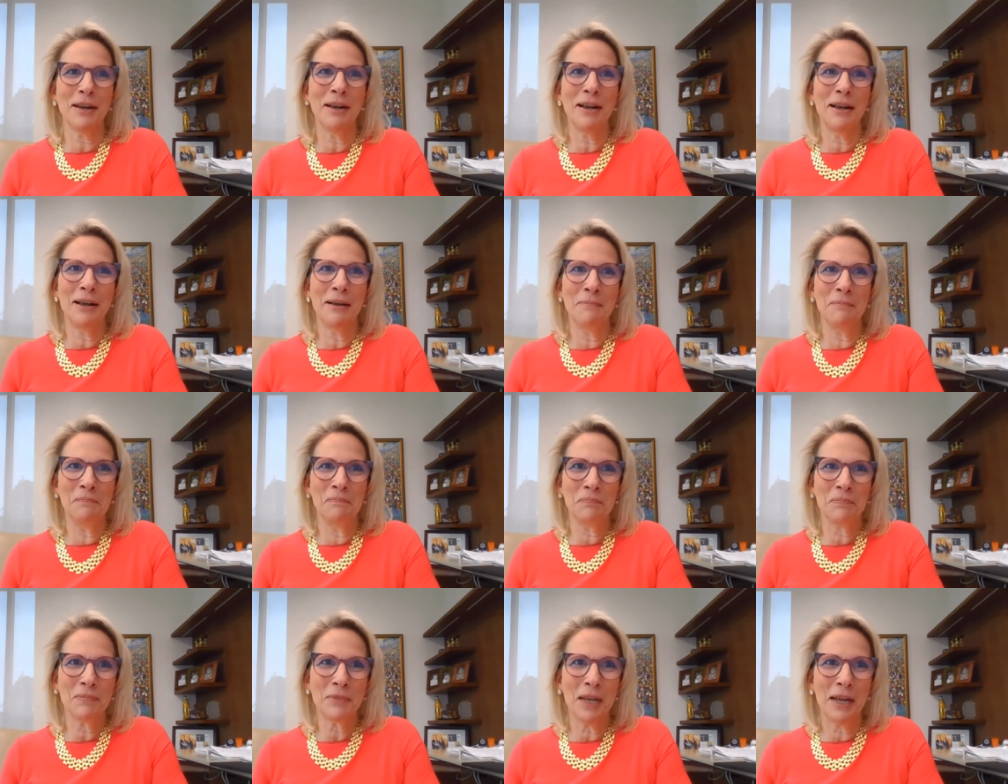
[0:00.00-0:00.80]

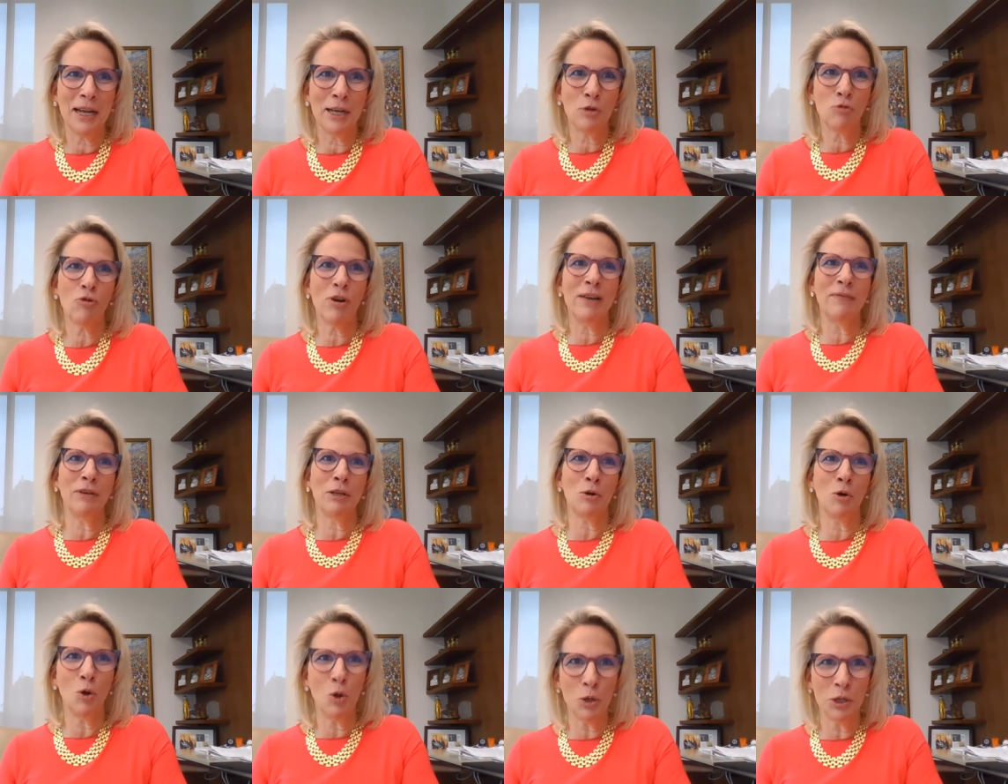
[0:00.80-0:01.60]
Um, I crave
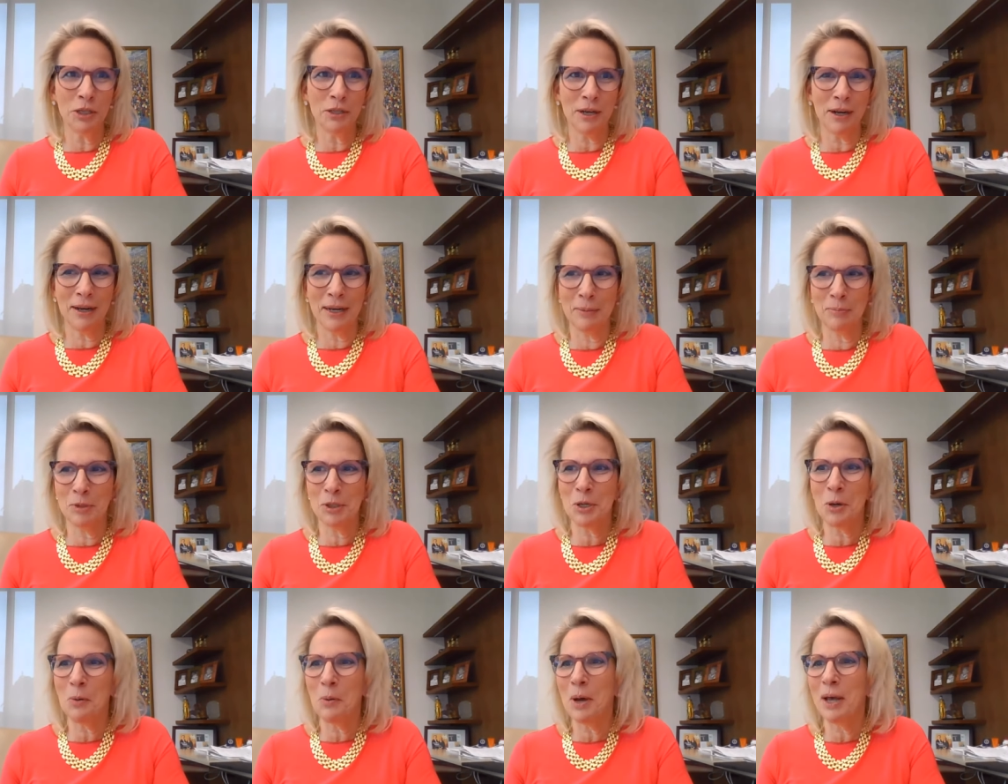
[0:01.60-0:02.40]
it all the time.
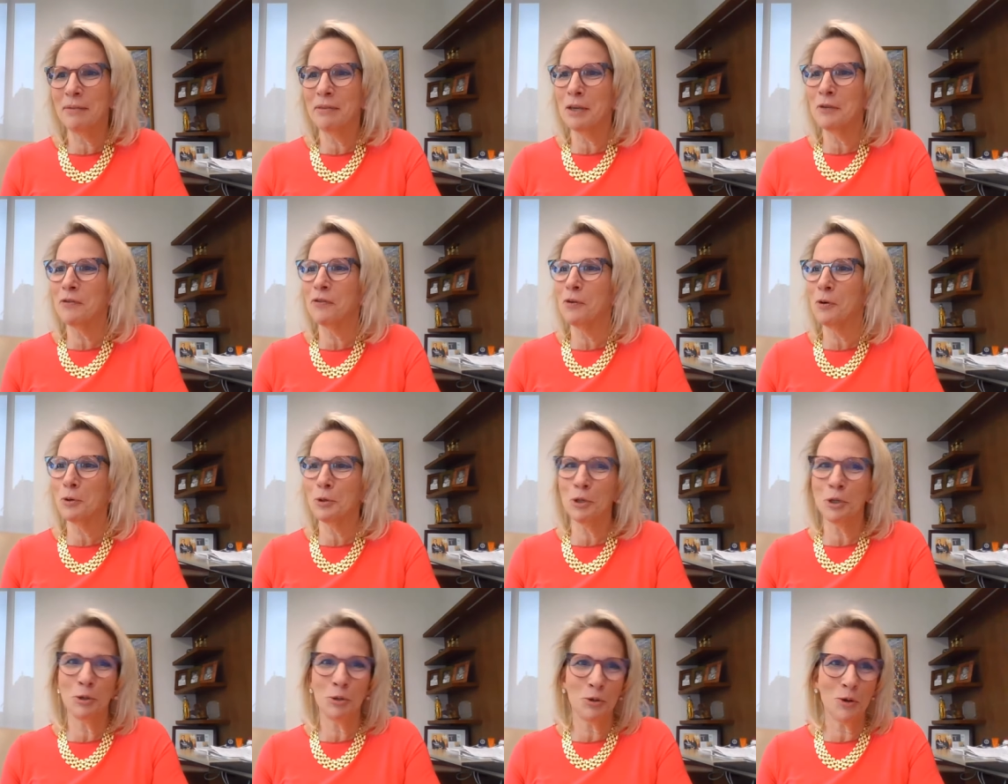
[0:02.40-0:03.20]
So I think
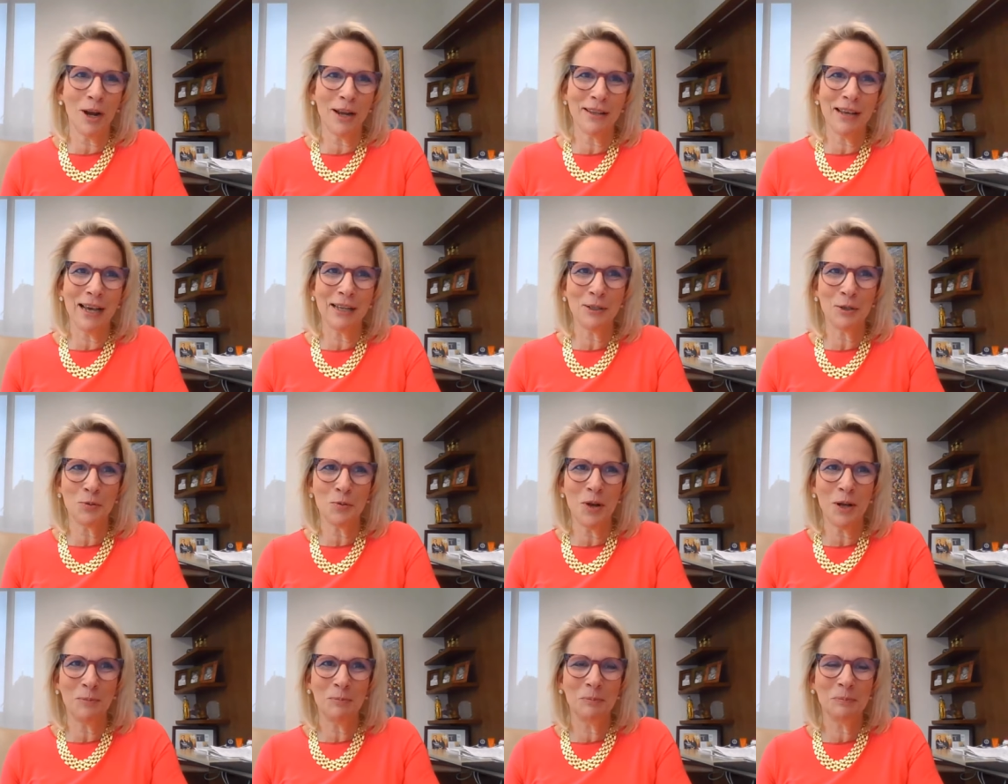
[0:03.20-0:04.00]
folks should try that as
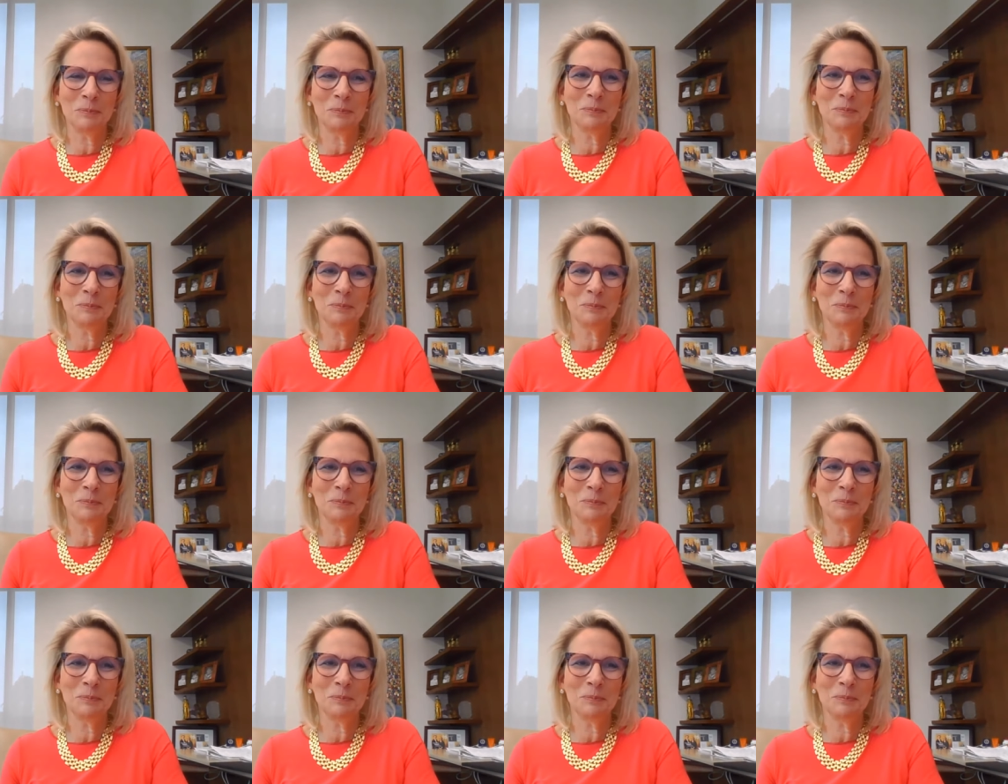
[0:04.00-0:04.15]
well.